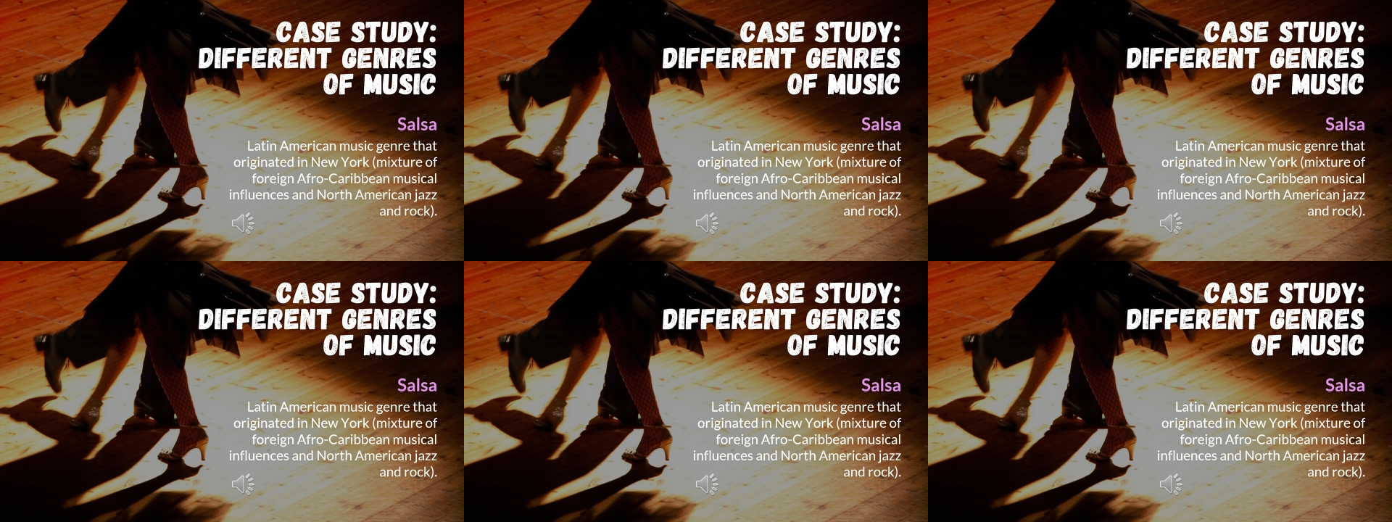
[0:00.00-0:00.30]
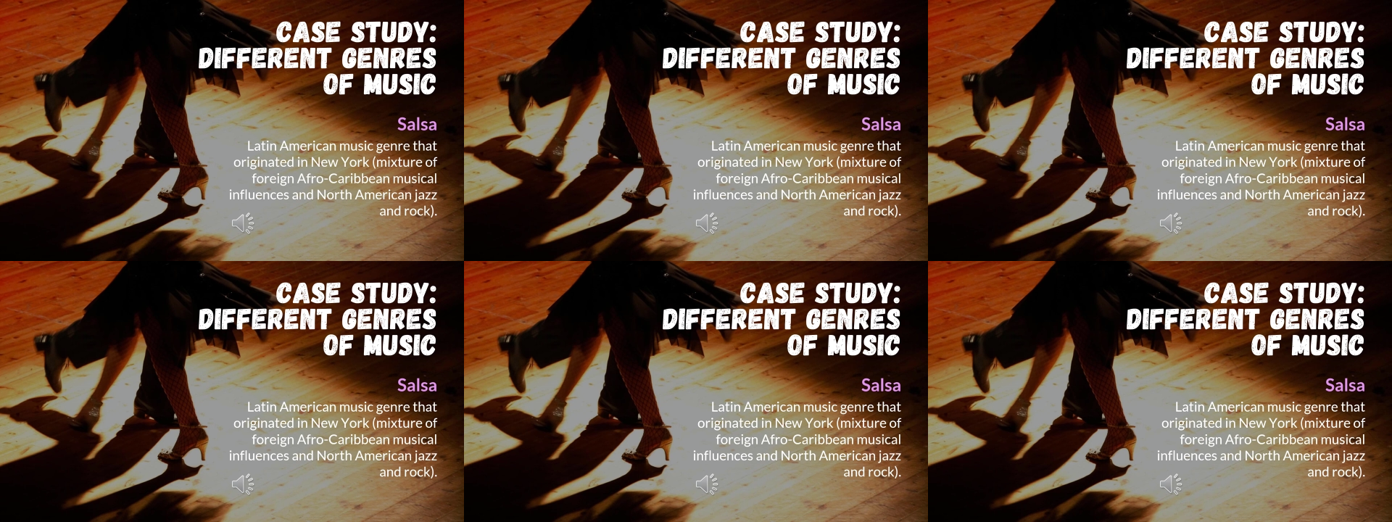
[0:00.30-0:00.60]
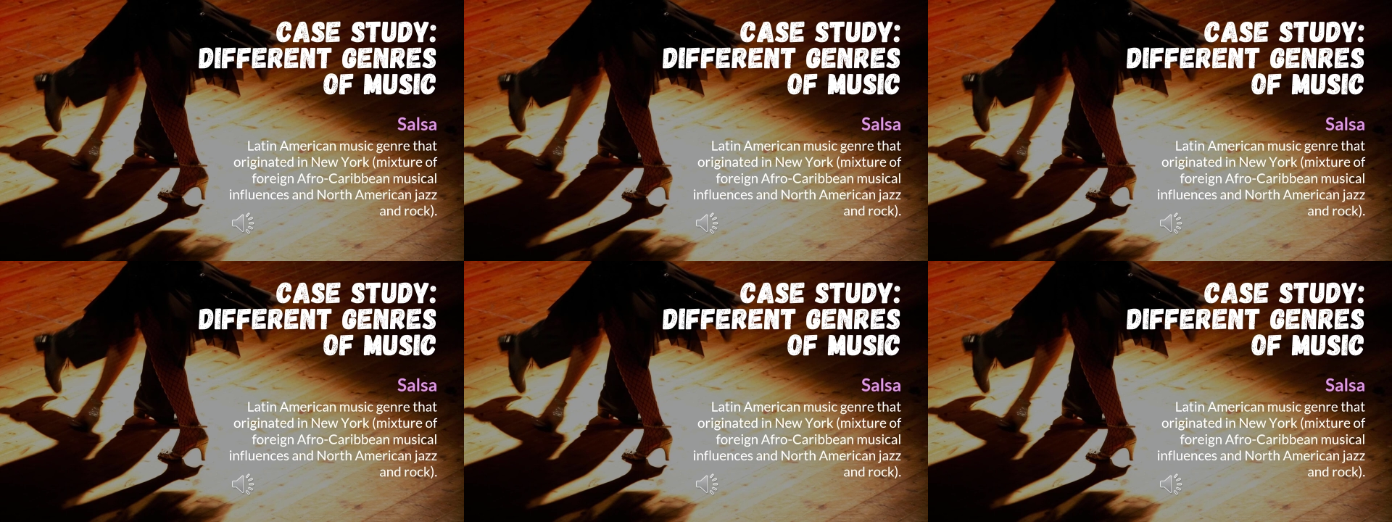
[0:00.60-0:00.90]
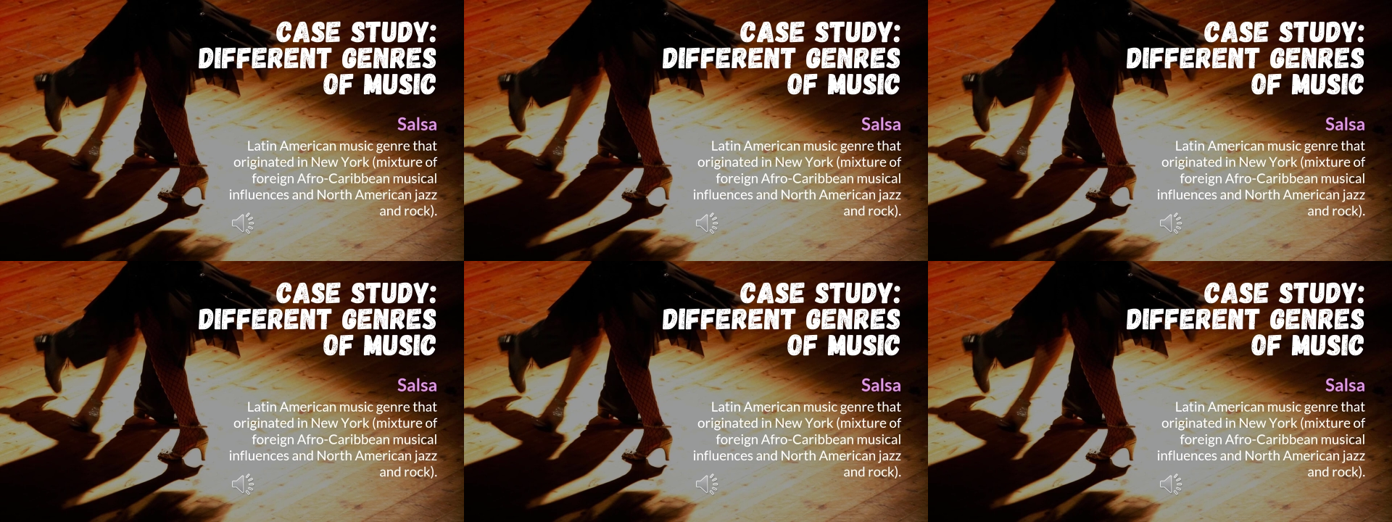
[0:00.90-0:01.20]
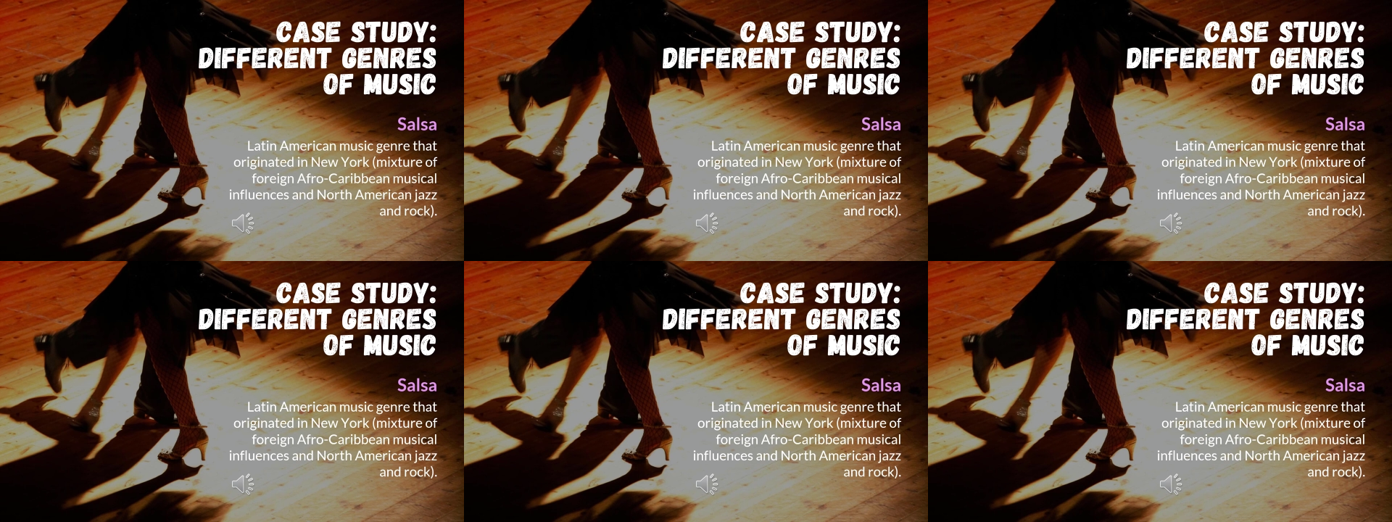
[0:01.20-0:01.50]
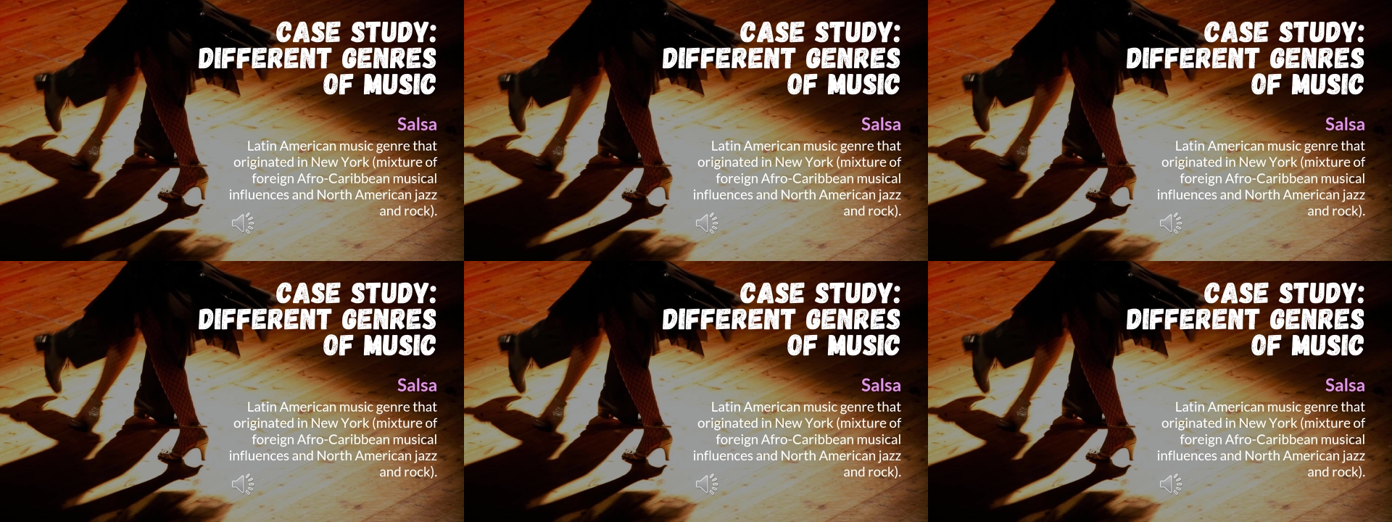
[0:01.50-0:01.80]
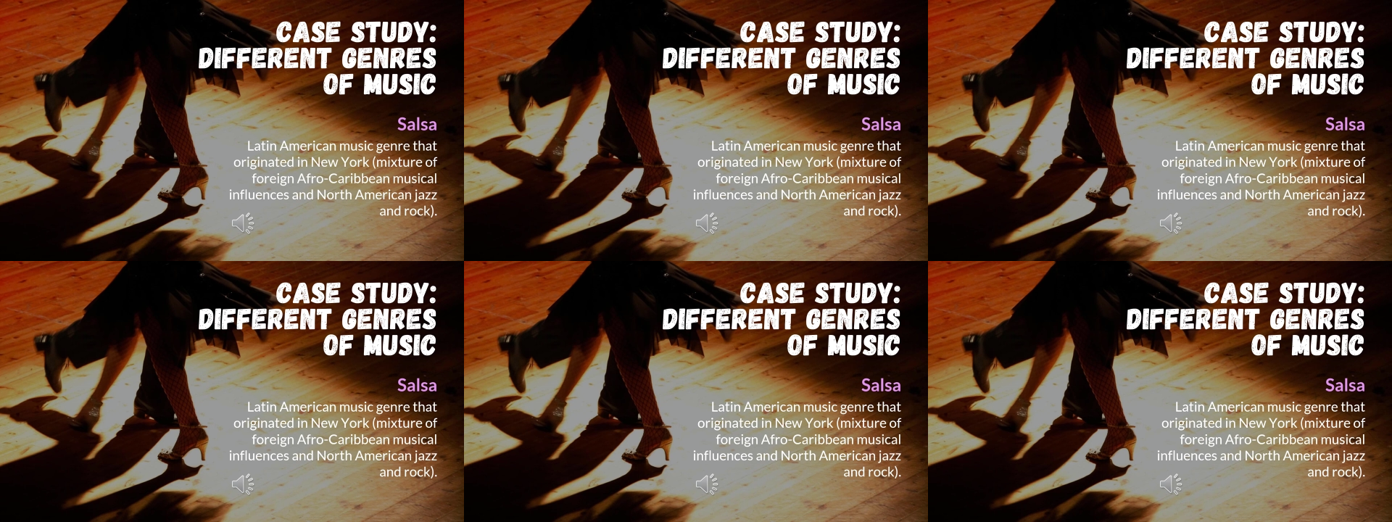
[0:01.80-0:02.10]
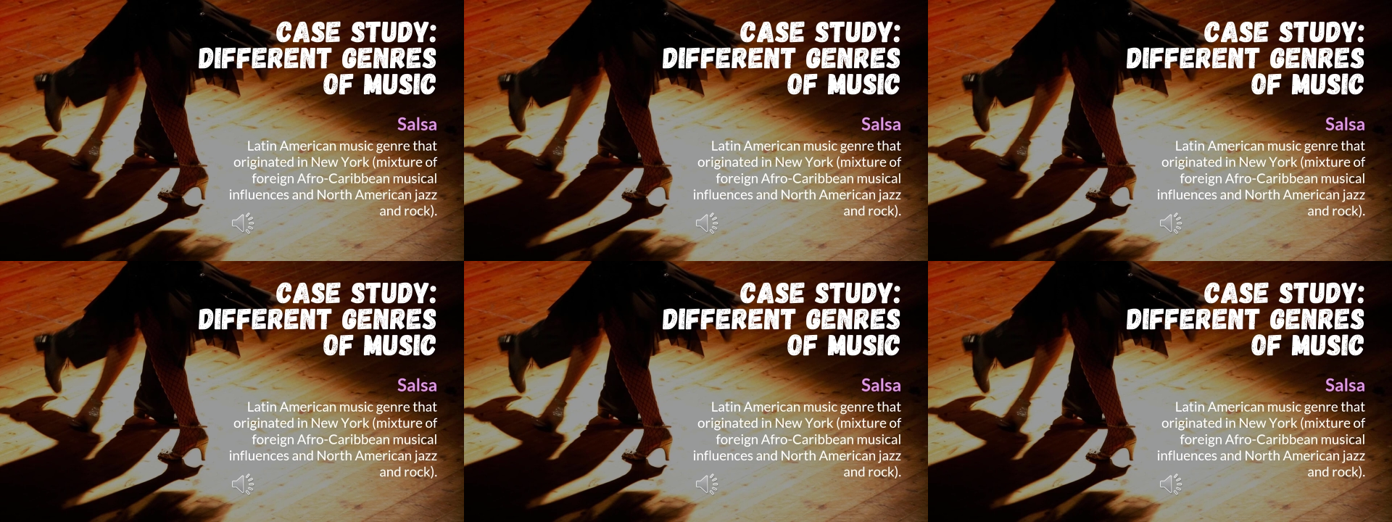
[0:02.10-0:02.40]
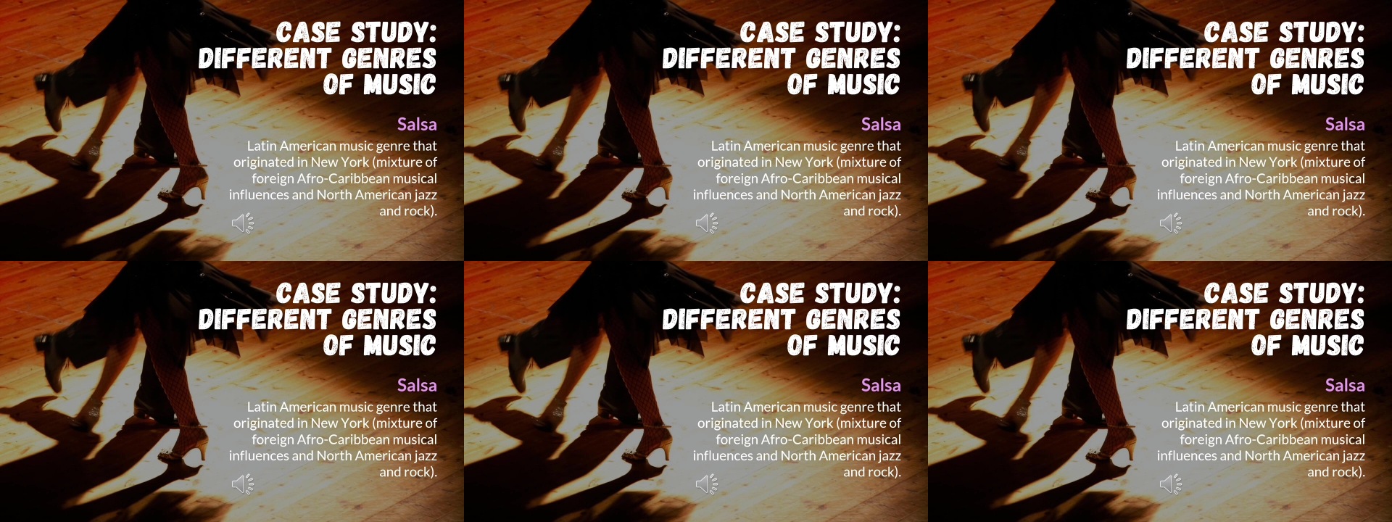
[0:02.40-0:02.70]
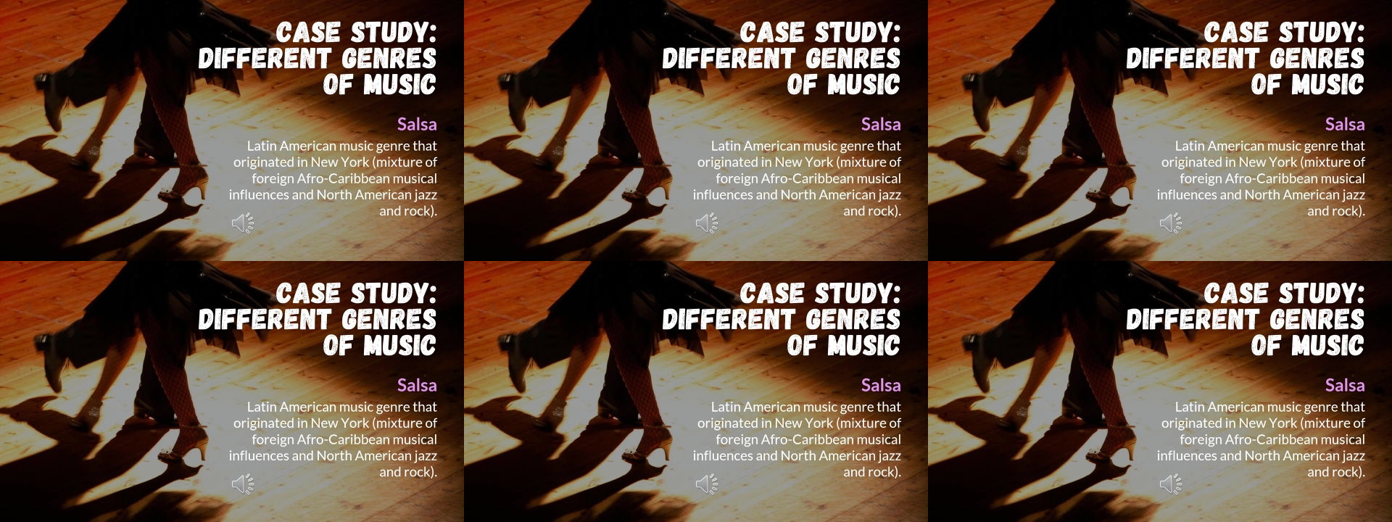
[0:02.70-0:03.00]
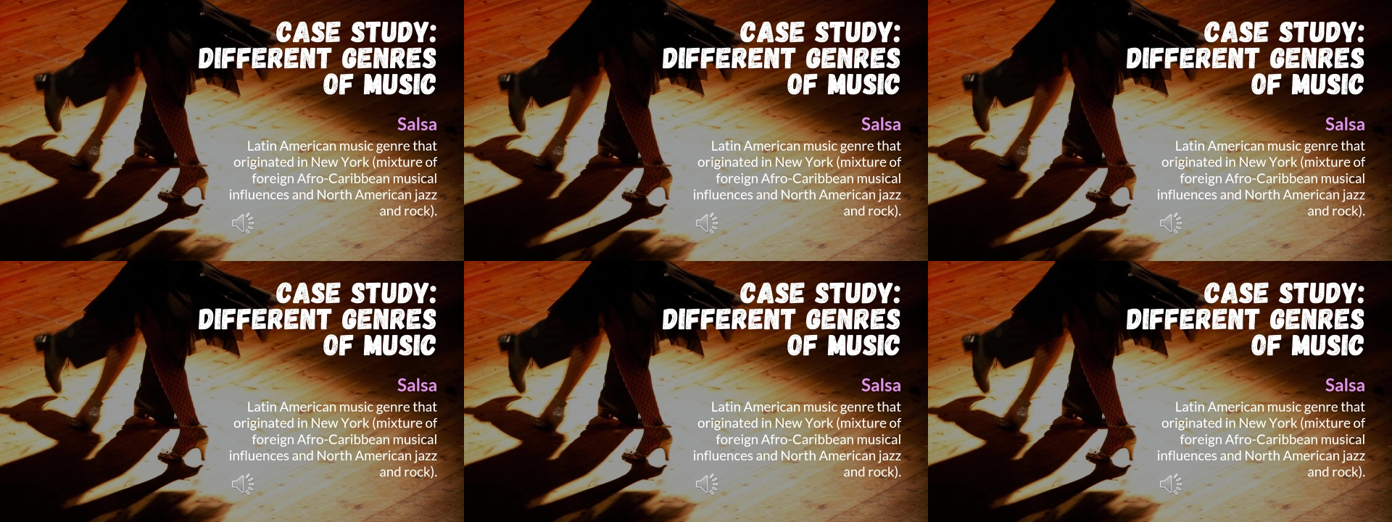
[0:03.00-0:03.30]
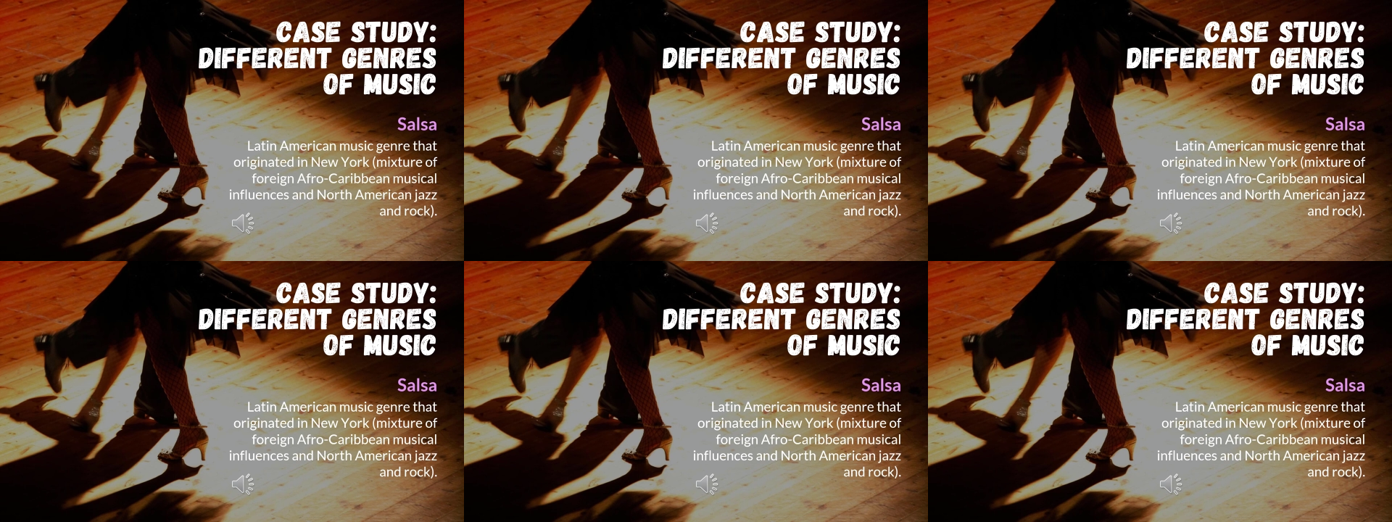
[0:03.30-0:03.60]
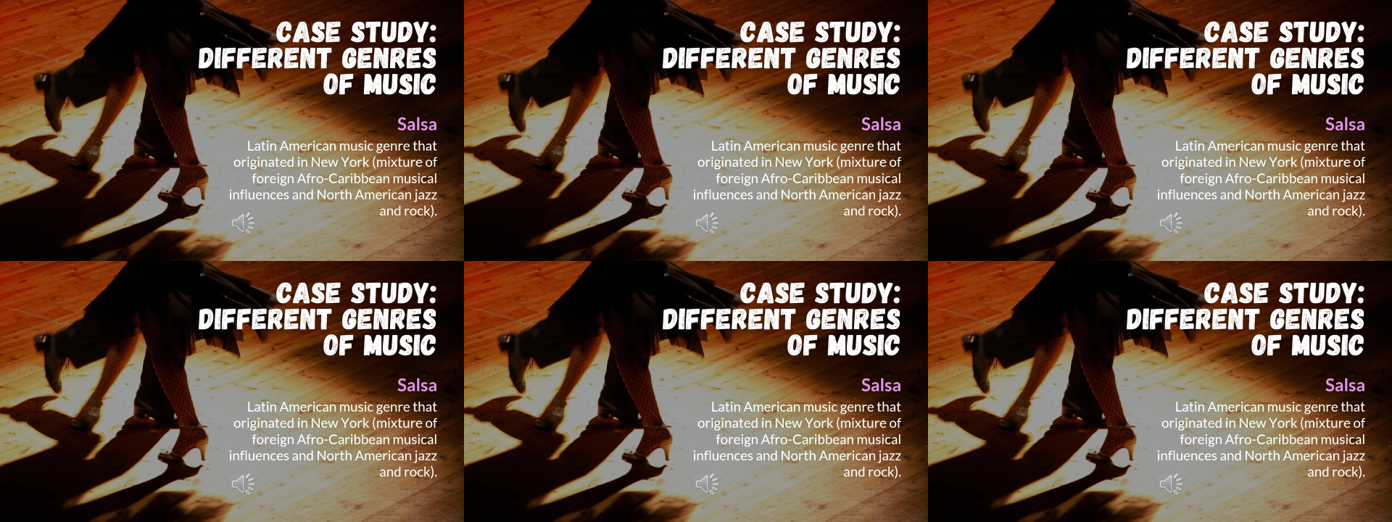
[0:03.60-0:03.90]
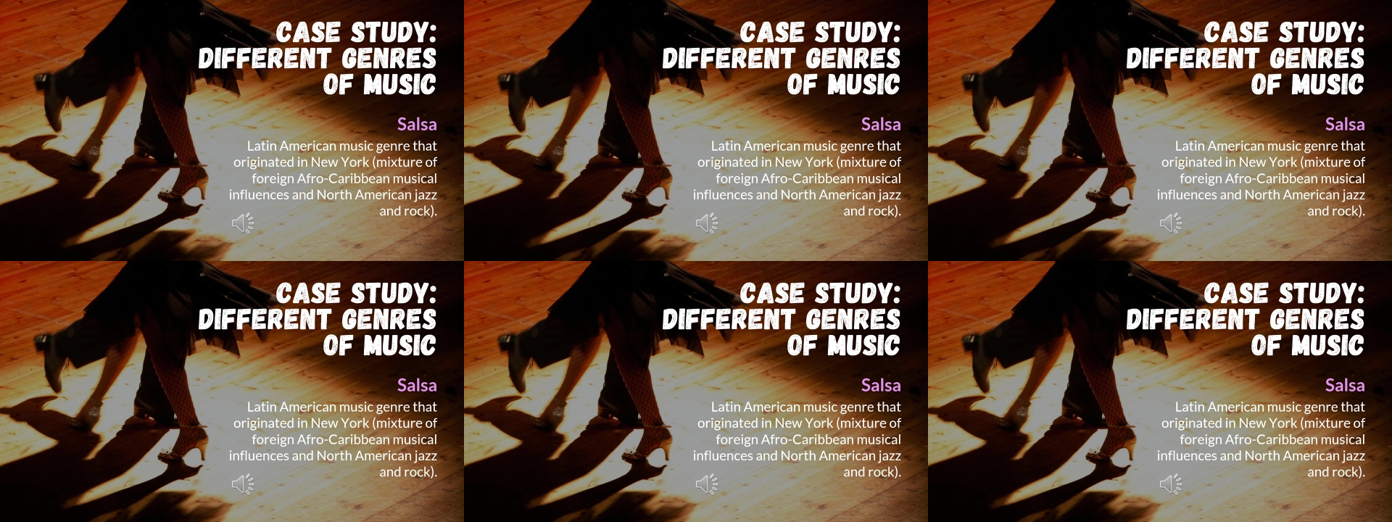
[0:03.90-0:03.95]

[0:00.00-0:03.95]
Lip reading: (no speaker visible)